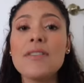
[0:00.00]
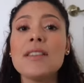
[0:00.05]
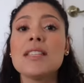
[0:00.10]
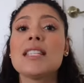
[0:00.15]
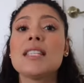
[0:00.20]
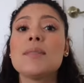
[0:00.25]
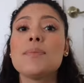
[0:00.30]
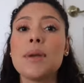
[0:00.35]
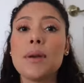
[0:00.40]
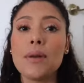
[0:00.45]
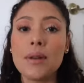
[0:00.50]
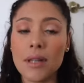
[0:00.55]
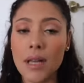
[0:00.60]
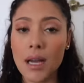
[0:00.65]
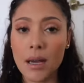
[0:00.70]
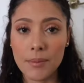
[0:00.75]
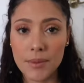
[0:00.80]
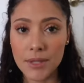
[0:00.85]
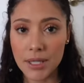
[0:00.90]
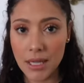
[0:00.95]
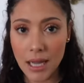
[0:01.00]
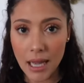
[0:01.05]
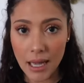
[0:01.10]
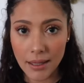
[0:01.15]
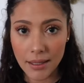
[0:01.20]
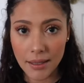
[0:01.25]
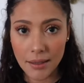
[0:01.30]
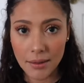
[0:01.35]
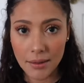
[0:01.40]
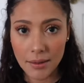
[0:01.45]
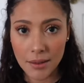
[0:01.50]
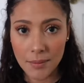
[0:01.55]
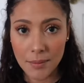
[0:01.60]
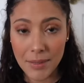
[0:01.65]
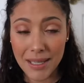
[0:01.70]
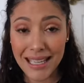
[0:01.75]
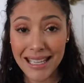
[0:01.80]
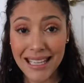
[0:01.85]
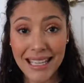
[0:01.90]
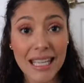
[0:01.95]
his spirit up to God,
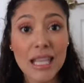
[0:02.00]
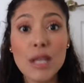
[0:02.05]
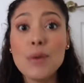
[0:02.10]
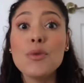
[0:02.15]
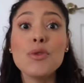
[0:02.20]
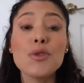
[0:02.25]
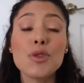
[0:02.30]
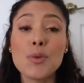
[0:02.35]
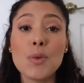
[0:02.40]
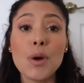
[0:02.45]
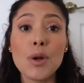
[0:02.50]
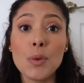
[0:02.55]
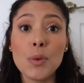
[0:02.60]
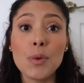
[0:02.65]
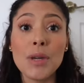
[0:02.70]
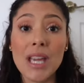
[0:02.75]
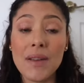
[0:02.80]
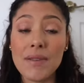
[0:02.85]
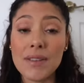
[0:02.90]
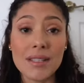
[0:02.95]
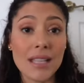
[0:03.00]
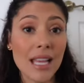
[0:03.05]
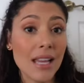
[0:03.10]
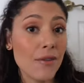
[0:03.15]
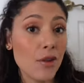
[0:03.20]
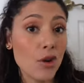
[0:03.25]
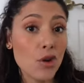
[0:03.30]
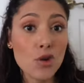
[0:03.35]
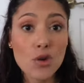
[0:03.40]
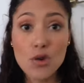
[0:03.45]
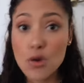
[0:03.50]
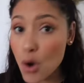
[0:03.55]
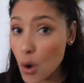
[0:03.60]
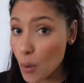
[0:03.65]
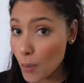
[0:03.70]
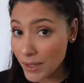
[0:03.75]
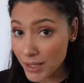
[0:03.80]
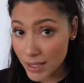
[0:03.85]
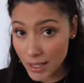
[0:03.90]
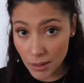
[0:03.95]
meaning he was the one who gave his life. No
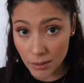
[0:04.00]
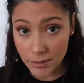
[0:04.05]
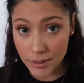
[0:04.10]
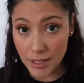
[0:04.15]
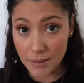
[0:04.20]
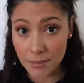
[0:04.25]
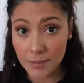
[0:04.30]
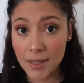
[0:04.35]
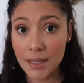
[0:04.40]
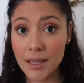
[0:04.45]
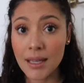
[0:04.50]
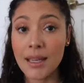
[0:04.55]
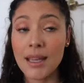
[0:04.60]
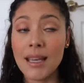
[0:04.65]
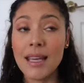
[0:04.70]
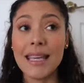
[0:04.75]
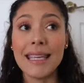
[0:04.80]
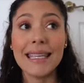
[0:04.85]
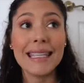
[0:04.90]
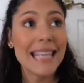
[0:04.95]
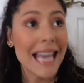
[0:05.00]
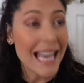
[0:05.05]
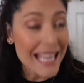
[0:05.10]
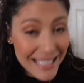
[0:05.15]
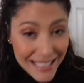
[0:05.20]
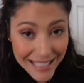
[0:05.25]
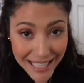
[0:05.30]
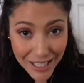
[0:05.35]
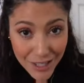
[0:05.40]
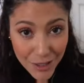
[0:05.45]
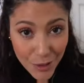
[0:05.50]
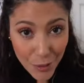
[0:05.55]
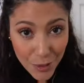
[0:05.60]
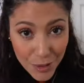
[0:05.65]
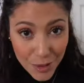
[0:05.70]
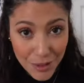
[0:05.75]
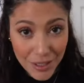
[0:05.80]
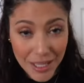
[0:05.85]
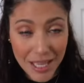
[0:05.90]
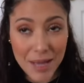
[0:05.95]
one killed him. Yes, they
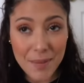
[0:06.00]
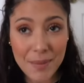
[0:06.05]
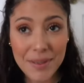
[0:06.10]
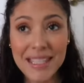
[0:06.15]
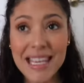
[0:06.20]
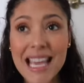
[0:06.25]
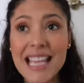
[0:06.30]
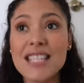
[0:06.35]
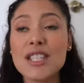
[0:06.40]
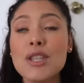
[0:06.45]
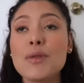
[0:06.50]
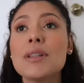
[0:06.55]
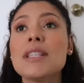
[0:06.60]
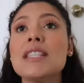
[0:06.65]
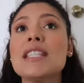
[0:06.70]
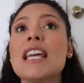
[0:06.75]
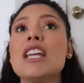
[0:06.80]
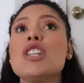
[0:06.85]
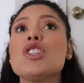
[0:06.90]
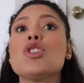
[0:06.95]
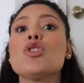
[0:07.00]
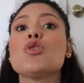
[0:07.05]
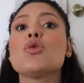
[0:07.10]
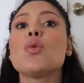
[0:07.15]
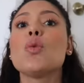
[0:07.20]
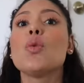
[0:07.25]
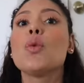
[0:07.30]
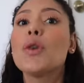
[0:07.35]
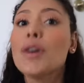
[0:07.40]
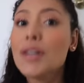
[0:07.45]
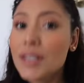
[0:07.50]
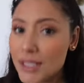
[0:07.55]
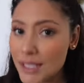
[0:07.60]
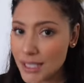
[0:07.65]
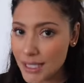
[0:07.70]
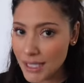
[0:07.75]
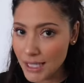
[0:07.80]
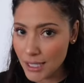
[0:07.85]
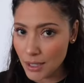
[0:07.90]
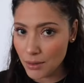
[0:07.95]
tortured him. Yes, their intentions were
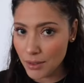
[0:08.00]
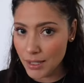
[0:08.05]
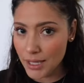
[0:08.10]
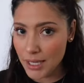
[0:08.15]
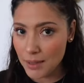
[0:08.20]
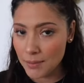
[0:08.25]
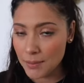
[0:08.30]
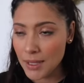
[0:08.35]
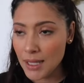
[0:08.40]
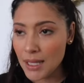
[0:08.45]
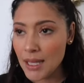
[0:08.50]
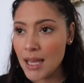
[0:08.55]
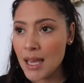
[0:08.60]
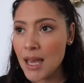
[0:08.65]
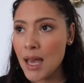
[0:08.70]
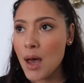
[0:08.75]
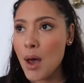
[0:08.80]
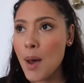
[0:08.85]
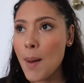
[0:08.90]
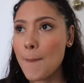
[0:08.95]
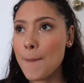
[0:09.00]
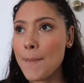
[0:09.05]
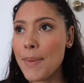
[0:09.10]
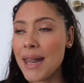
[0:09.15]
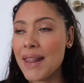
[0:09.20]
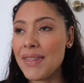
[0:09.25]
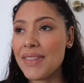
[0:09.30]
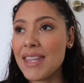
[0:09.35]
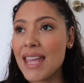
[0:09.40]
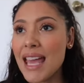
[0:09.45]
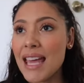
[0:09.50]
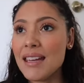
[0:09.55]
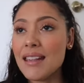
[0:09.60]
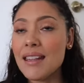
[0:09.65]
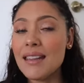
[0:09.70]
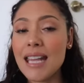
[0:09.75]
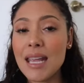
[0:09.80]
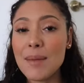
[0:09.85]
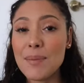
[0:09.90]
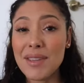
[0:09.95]
to kill him. But at the end
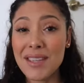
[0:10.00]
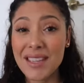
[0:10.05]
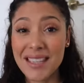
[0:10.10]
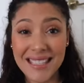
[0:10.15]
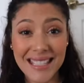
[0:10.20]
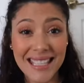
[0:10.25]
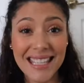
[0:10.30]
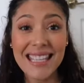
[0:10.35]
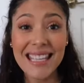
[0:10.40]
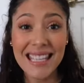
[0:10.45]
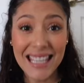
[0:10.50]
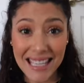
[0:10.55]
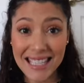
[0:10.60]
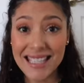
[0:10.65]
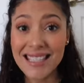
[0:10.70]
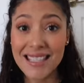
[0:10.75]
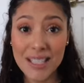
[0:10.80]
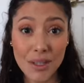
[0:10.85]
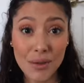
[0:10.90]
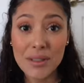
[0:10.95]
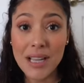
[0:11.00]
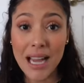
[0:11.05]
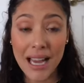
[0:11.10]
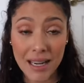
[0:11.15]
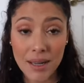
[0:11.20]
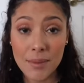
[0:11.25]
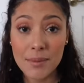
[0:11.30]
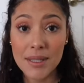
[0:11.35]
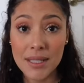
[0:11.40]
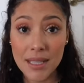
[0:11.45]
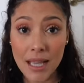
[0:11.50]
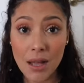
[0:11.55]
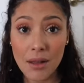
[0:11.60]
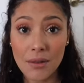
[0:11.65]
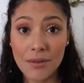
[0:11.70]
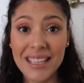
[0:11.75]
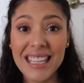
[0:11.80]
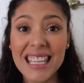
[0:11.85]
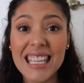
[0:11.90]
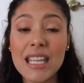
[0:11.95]
of the day, because he is still God himself,
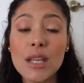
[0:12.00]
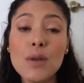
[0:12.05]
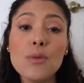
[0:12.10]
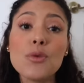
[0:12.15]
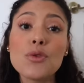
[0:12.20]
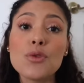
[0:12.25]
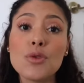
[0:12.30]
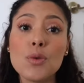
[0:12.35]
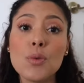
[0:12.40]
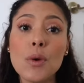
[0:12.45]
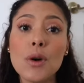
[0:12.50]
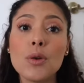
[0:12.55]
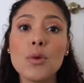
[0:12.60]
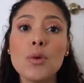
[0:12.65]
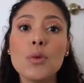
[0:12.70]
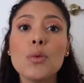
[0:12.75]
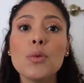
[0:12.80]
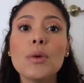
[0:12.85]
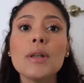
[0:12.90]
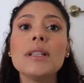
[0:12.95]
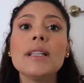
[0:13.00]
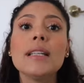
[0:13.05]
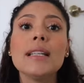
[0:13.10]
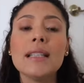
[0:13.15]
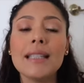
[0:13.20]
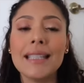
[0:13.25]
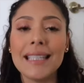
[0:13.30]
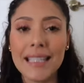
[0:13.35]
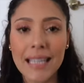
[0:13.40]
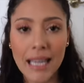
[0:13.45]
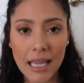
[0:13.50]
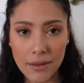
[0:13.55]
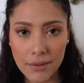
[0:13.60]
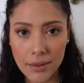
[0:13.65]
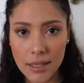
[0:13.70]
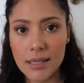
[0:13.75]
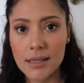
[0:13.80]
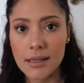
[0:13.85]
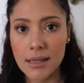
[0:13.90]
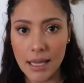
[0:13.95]
he was the one who willingly gave
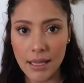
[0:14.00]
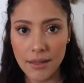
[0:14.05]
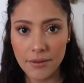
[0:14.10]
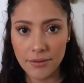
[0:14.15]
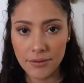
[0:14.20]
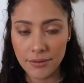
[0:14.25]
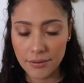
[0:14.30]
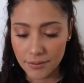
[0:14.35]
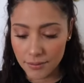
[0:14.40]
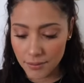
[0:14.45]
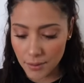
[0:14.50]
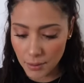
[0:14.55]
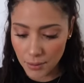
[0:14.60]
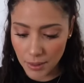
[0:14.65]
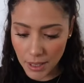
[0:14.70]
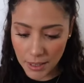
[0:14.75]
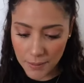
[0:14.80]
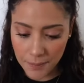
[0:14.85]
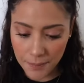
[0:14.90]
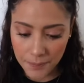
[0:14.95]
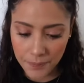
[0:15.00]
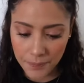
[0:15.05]
his life, okay?